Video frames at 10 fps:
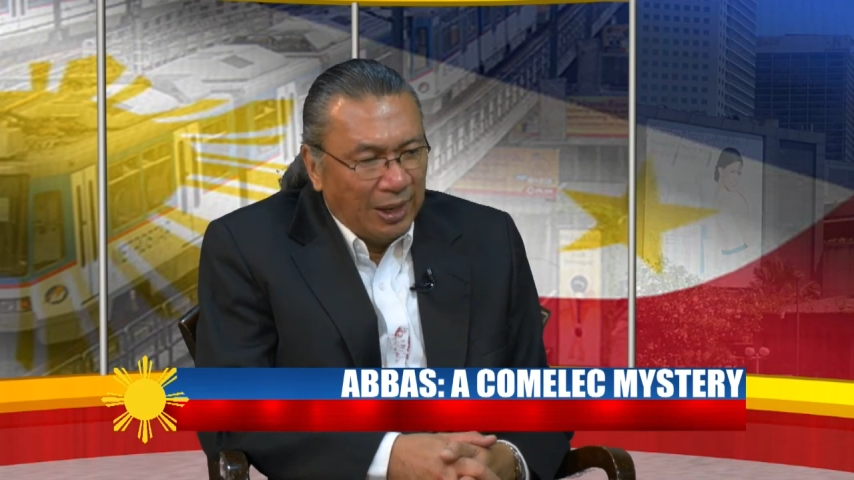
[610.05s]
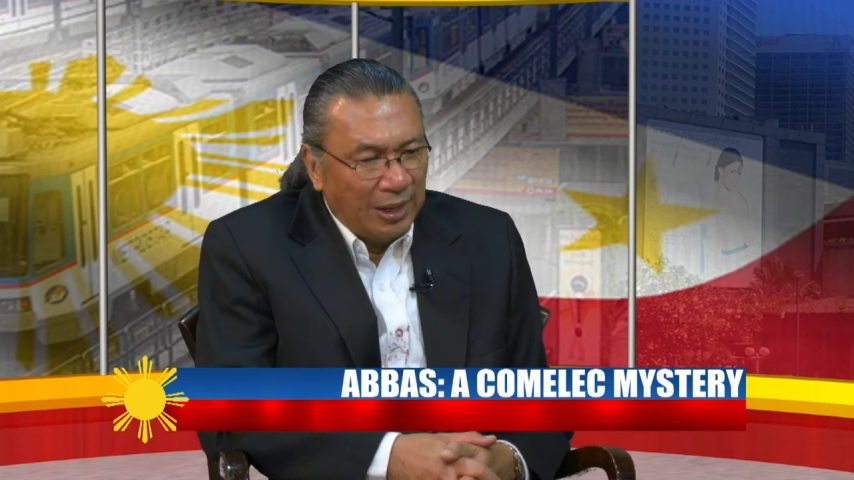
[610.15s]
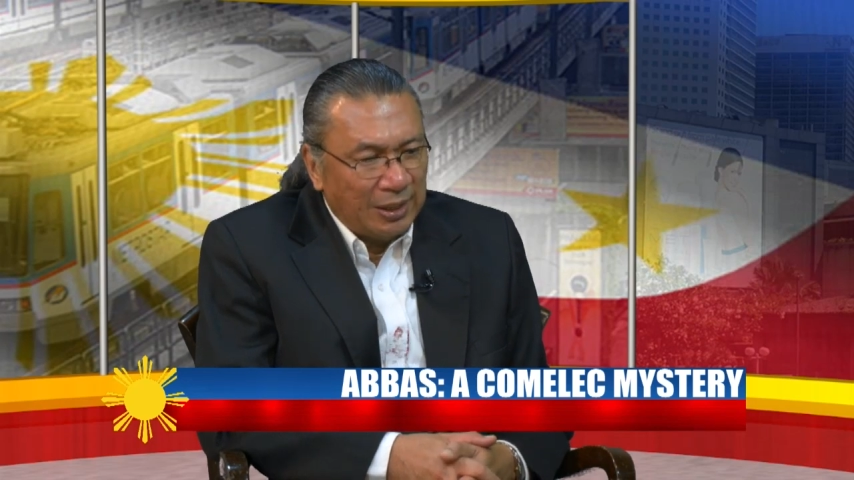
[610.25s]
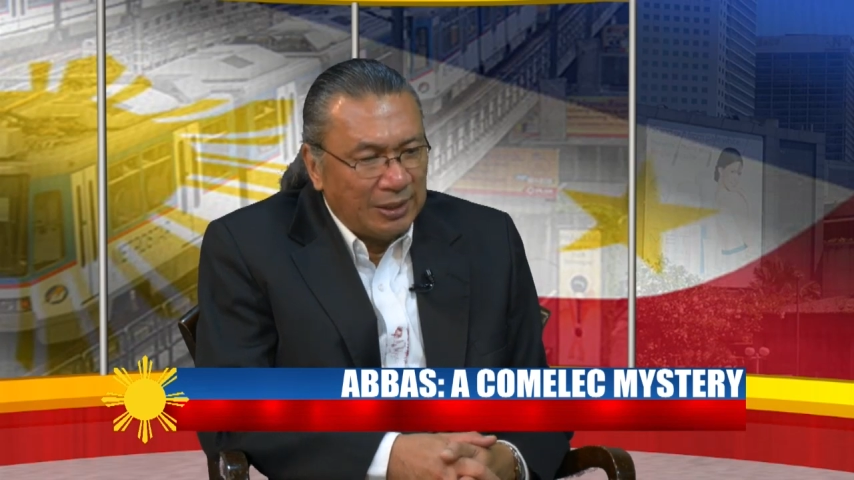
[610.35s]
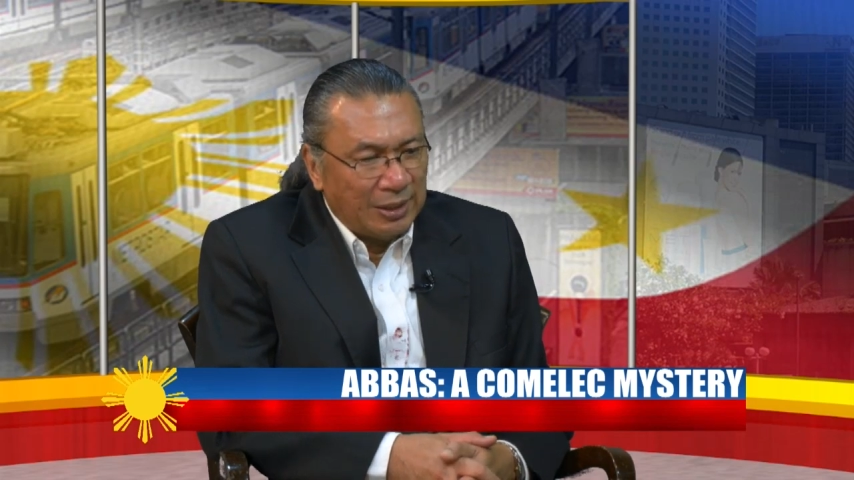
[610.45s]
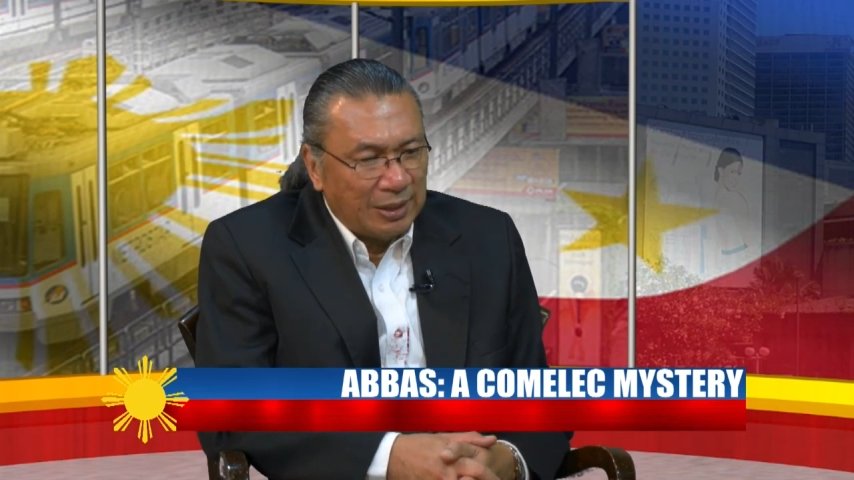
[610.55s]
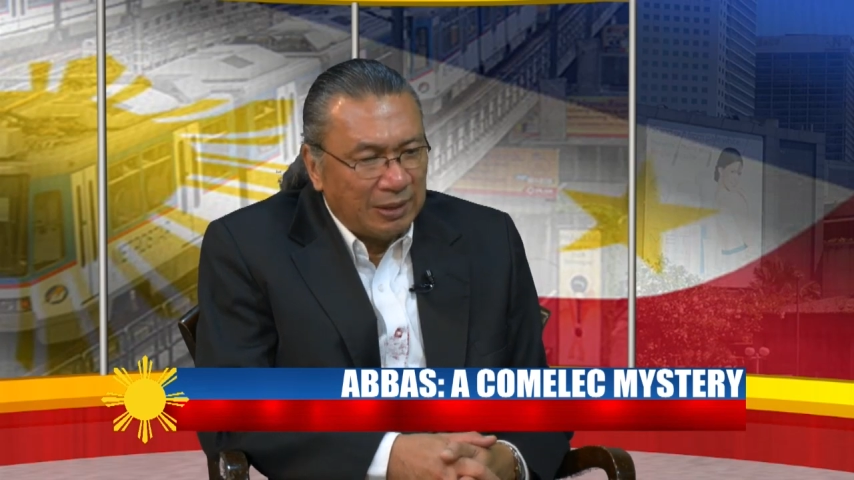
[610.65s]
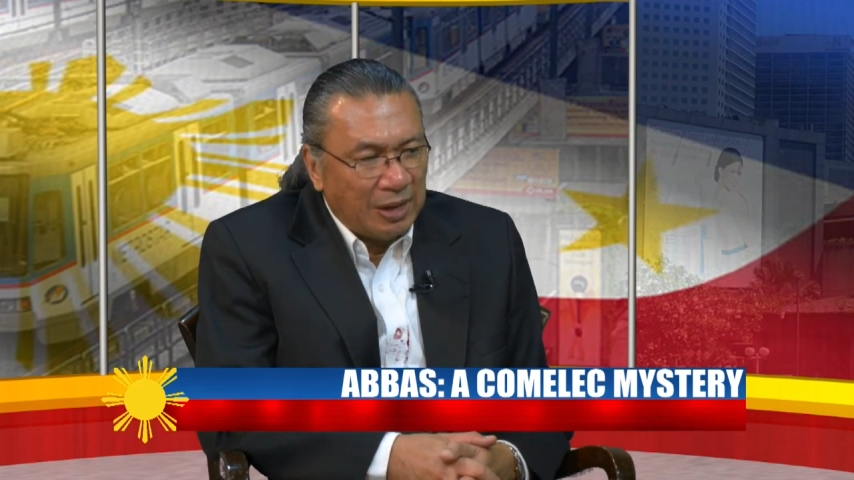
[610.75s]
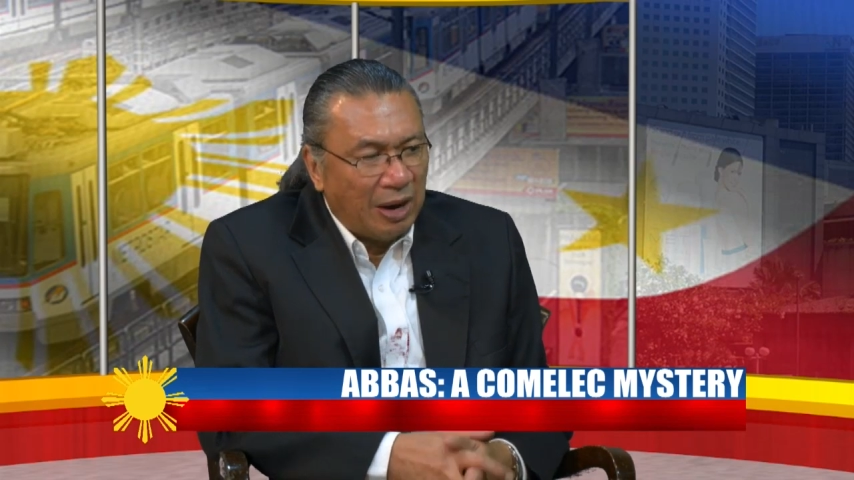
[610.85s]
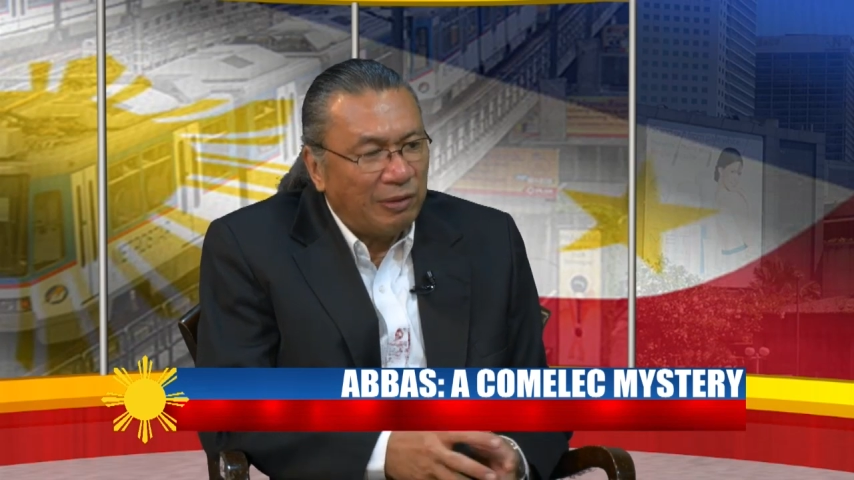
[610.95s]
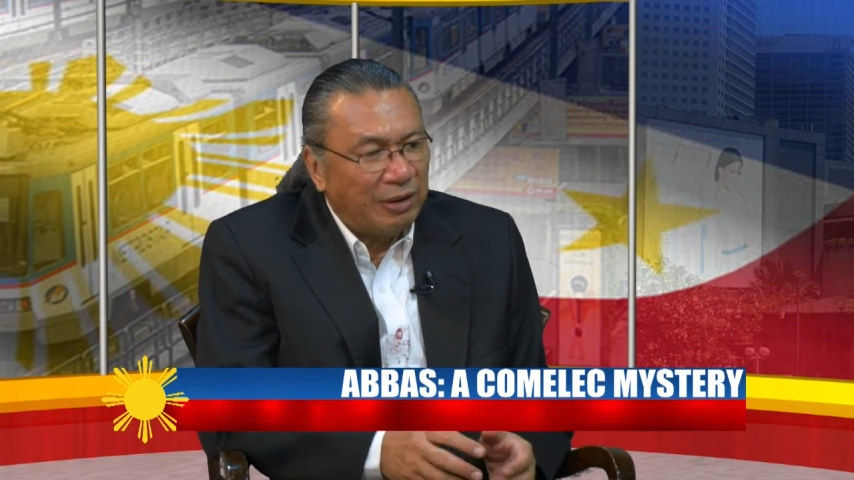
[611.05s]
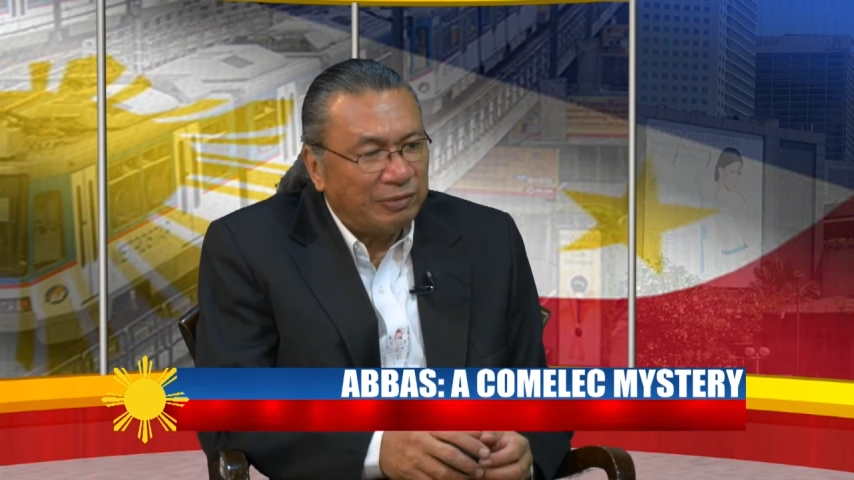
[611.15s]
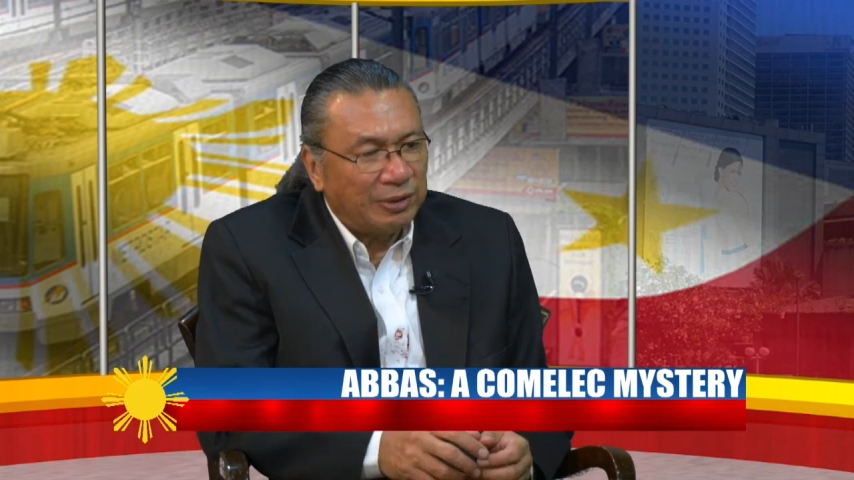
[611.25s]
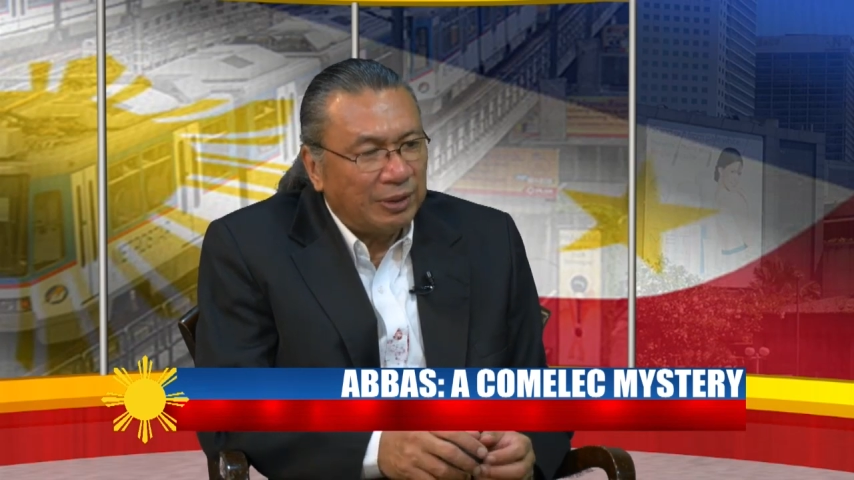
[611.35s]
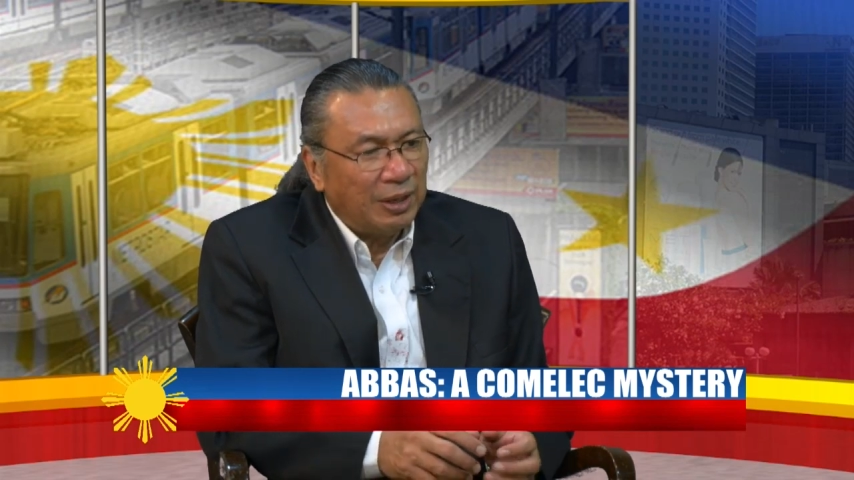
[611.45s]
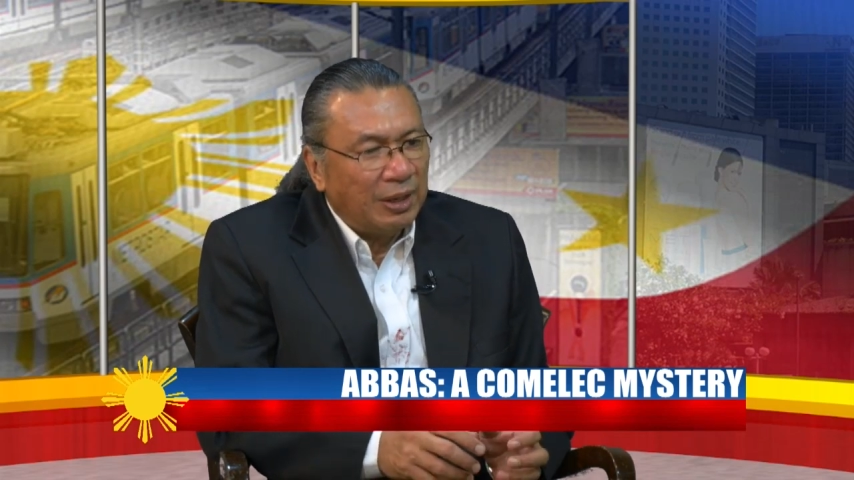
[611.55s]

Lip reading: And however,